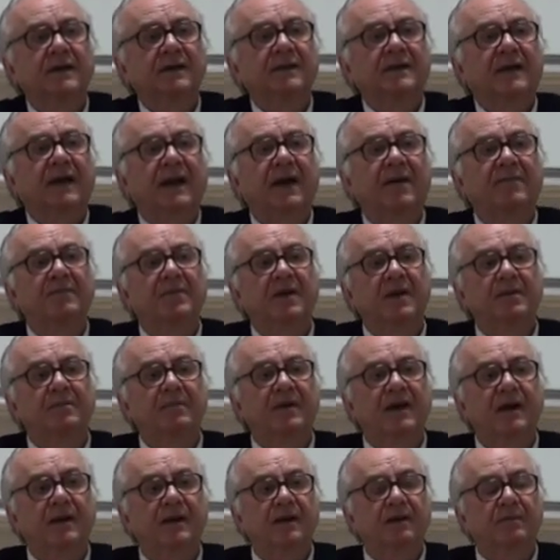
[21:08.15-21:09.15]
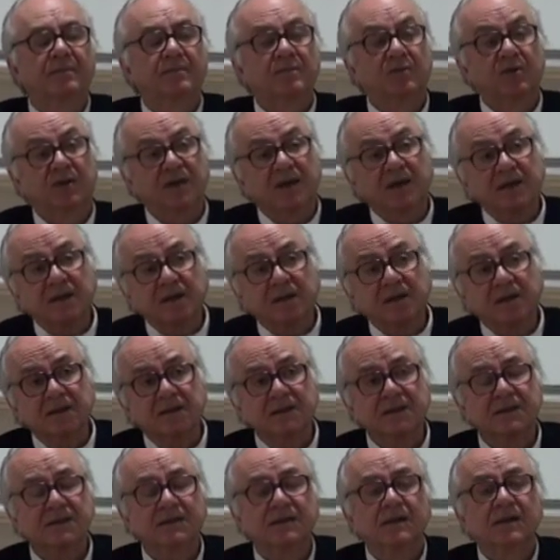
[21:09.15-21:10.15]
there have been many
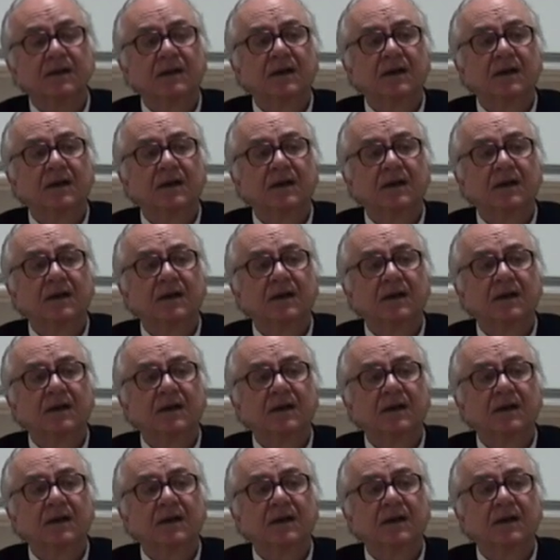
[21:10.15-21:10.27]
modernities,